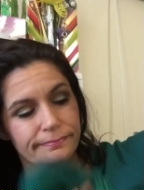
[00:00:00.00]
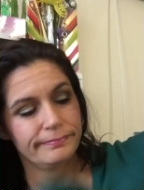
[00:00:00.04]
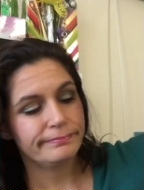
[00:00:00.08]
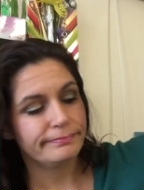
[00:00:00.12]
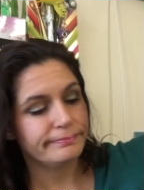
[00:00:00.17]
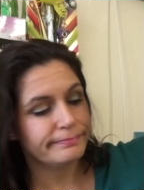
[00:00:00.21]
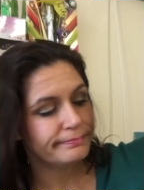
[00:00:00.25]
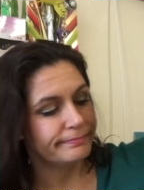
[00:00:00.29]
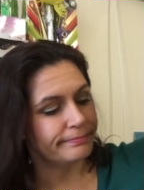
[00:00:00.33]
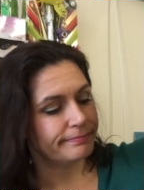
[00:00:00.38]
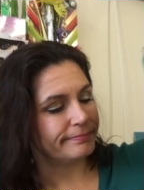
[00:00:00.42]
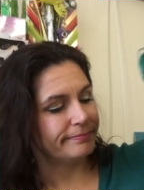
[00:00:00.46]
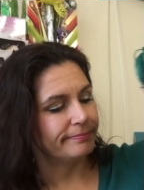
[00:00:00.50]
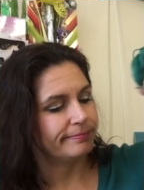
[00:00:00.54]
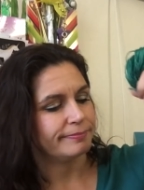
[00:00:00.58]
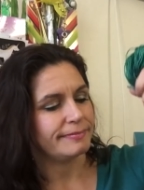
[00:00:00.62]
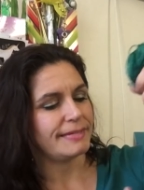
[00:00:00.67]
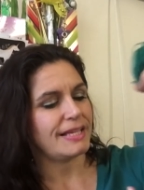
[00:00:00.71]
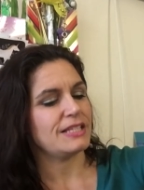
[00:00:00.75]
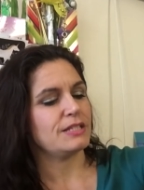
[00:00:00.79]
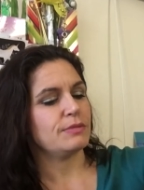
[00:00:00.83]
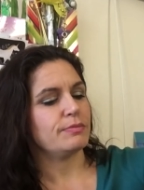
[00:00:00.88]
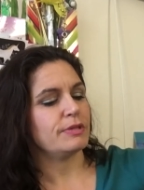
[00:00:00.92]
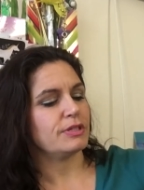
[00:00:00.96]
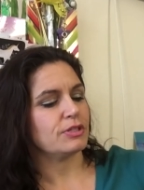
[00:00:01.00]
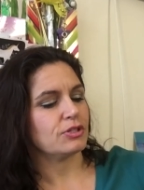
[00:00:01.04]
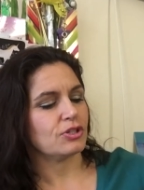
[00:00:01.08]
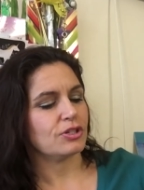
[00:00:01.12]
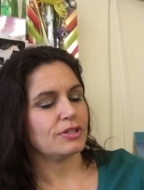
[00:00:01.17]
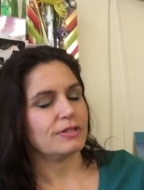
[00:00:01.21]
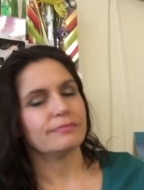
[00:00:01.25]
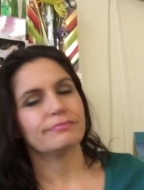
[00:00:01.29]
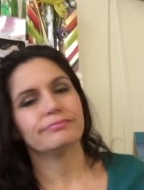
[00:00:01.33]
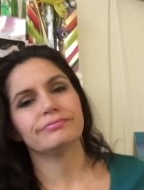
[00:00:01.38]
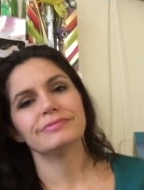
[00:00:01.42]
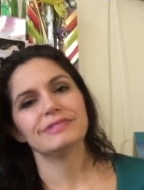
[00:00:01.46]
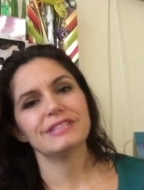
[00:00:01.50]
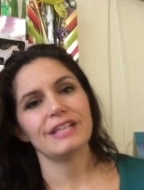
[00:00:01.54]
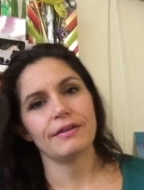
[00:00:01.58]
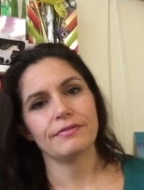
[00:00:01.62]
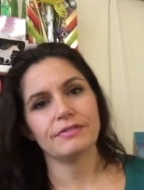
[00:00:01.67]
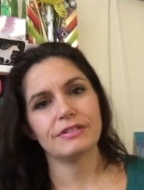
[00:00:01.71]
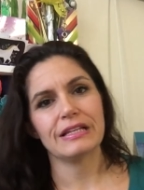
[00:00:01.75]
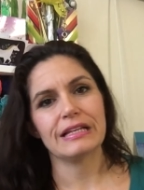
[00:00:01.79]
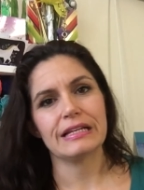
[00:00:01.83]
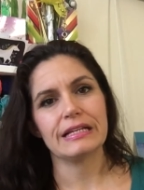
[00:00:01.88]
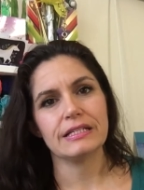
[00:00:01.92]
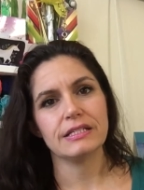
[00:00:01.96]
It smells good.
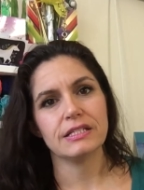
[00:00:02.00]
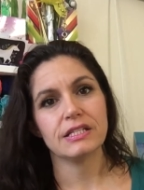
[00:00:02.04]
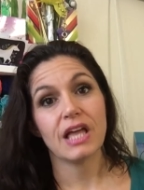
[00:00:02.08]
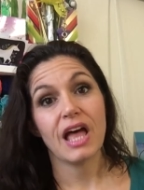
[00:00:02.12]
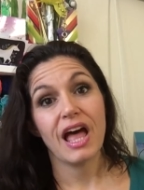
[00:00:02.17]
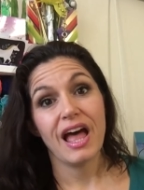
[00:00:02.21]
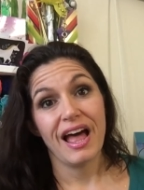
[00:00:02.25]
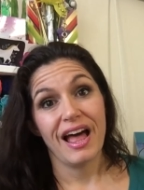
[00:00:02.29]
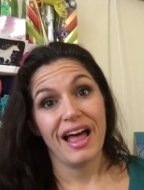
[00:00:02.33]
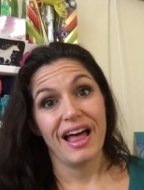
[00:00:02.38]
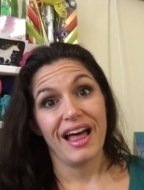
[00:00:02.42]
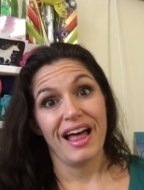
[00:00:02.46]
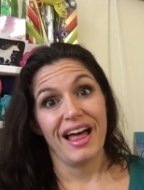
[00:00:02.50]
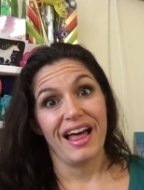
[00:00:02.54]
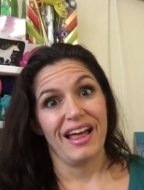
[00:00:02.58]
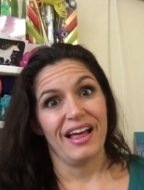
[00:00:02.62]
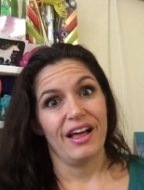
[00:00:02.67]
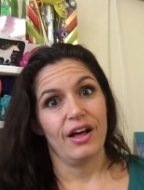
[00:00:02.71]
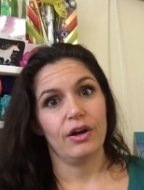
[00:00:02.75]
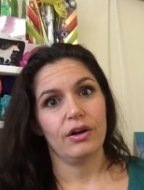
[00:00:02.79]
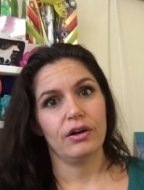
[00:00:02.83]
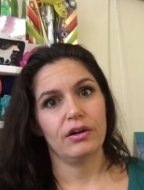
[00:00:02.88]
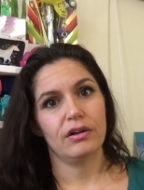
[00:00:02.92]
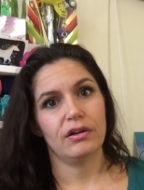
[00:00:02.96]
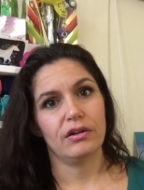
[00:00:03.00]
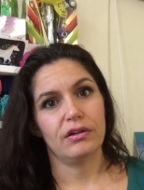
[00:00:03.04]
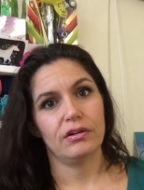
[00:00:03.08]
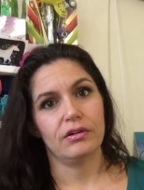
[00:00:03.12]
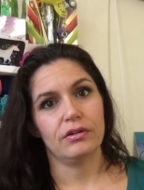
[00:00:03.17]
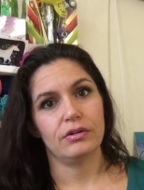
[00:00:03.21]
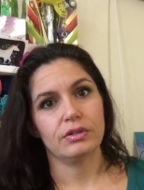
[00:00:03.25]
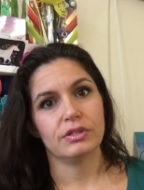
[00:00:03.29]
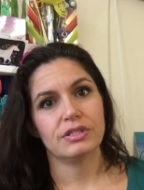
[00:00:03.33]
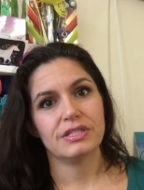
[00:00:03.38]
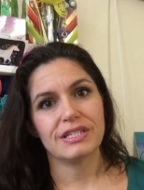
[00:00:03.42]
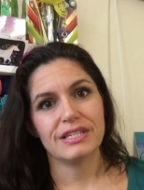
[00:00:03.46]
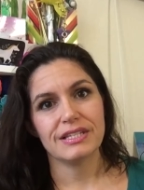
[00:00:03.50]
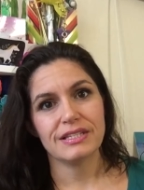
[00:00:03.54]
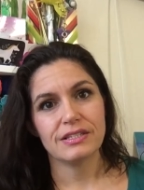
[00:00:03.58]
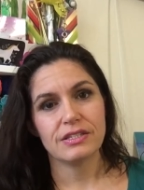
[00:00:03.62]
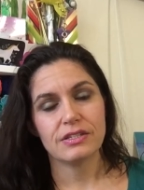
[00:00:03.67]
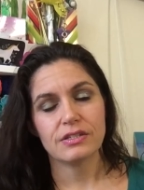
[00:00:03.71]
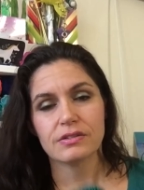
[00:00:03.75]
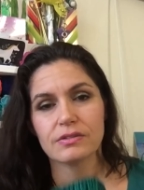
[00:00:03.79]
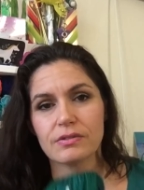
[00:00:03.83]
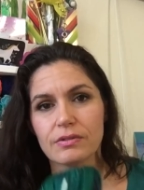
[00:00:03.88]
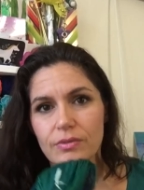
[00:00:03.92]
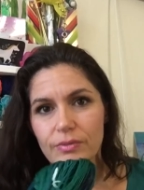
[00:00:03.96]
Tufts linens. Oh,
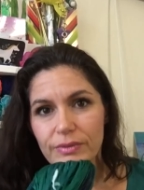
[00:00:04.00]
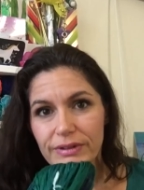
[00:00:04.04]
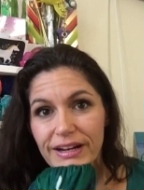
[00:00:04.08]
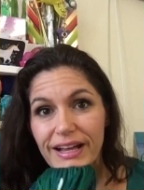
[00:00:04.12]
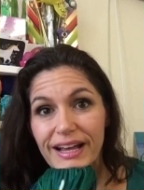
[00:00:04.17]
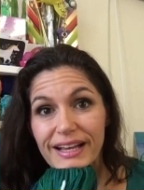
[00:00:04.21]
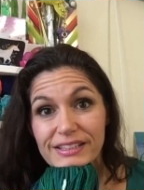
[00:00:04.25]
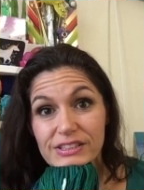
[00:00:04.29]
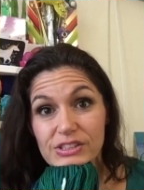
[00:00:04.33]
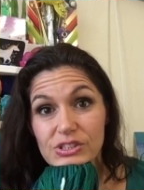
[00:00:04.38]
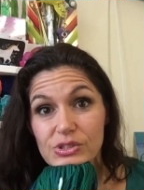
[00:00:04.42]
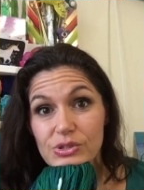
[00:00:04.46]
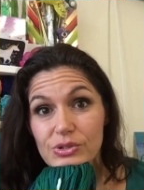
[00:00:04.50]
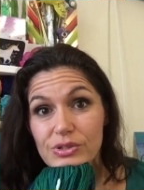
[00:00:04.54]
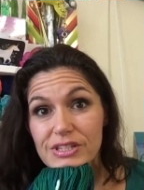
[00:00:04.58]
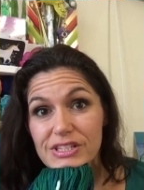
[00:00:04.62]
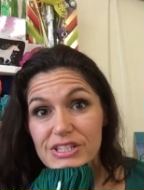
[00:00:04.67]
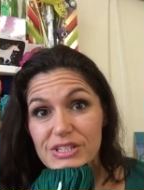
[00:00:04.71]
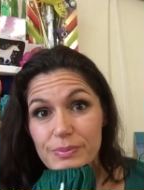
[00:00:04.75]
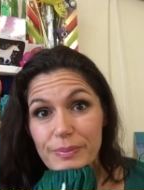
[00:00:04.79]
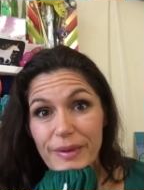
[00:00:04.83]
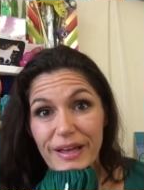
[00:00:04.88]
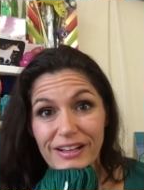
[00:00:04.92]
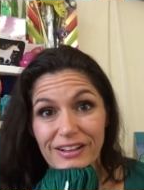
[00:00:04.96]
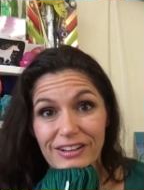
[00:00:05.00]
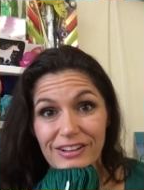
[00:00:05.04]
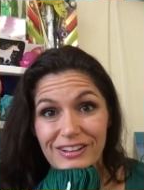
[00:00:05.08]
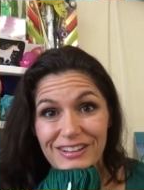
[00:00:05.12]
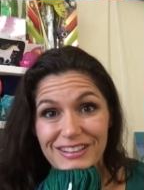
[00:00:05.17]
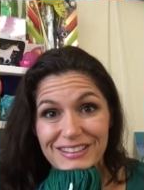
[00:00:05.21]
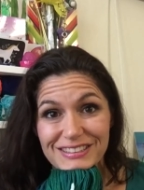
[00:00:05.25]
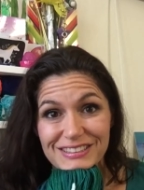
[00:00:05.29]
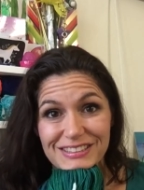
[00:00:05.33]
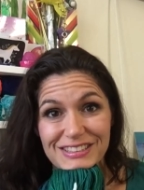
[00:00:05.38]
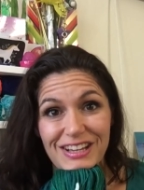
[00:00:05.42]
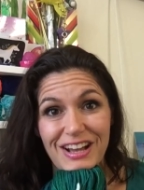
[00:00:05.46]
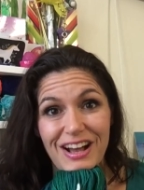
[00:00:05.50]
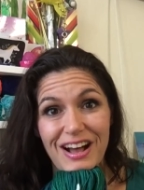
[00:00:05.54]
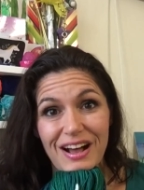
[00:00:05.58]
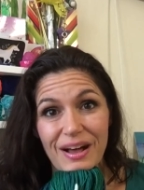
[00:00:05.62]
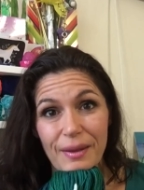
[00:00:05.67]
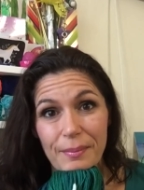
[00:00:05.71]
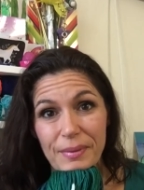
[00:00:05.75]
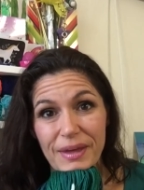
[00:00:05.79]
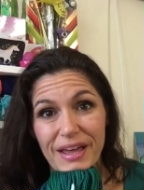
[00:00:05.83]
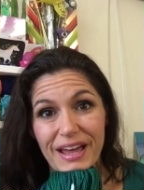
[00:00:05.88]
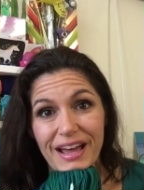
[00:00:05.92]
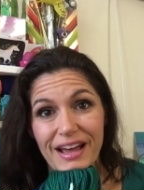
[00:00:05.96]
since when I do the speckle on
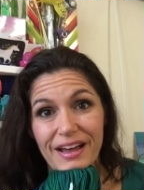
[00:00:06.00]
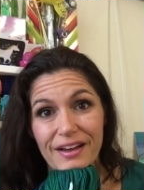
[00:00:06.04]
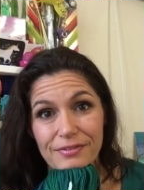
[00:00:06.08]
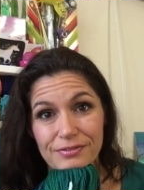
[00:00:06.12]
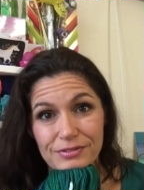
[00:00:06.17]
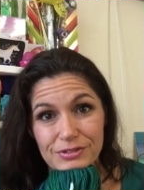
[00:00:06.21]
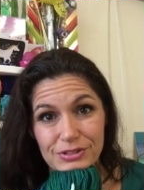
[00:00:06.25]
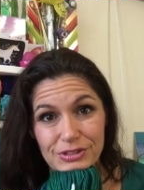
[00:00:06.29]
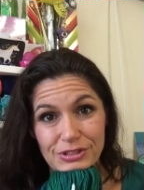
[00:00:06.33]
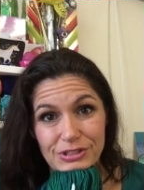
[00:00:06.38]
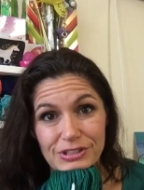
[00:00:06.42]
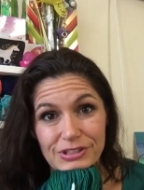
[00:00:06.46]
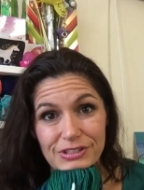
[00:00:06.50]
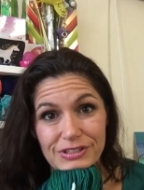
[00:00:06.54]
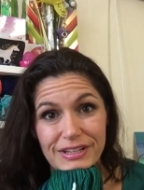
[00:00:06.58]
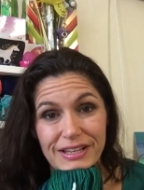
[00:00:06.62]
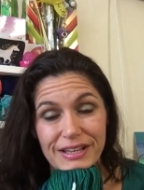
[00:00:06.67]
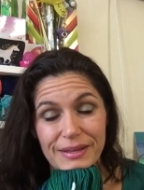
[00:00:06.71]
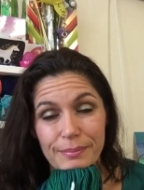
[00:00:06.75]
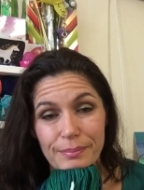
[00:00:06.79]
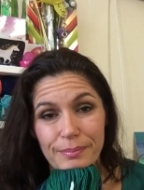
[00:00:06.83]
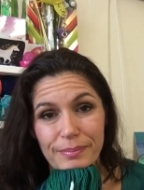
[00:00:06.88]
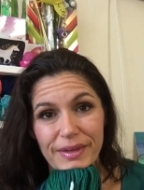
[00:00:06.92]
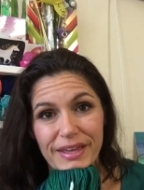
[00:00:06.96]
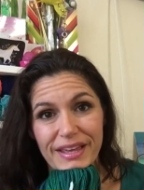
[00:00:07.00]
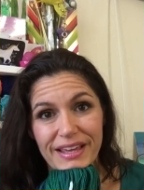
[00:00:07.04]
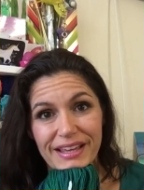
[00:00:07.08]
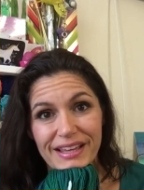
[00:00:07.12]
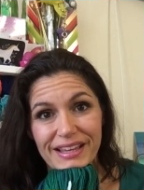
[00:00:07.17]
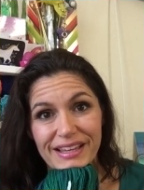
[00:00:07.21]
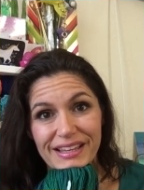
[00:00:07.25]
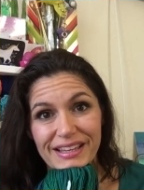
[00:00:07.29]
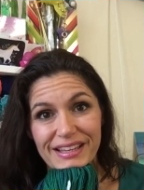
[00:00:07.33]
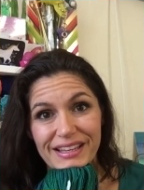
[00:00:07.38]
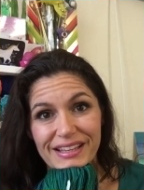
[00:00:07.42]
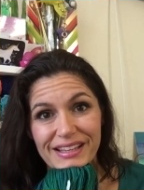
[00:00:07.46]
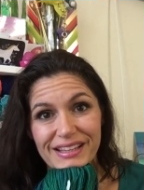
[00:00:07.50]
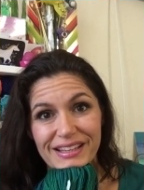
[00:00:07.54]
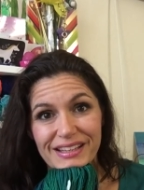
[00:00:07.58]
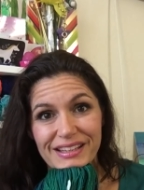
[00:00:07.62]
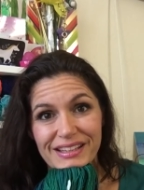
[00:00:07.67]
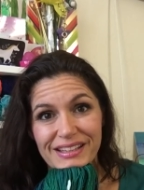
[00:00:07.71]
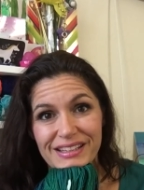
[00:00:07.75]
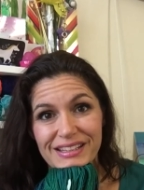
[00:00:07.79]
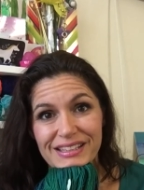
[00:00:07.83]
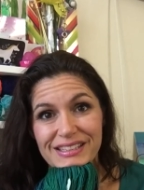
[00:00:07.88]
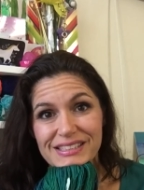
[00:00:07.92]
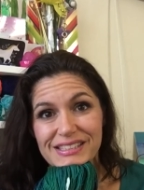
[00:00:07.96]
top after and bake it,
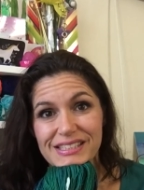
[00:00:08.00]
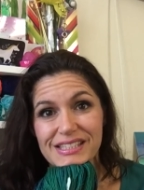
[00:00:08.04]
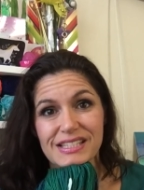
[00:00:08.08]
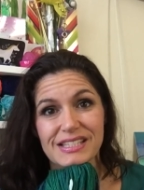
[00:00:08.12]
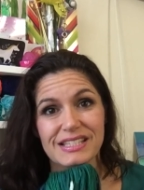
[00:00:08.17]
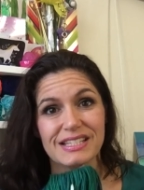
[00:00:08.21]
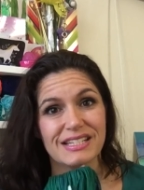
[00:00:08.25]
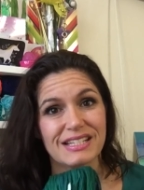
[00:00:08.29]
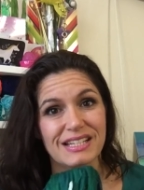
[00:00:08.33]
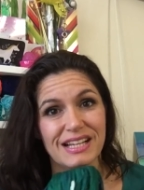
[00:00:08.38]
since it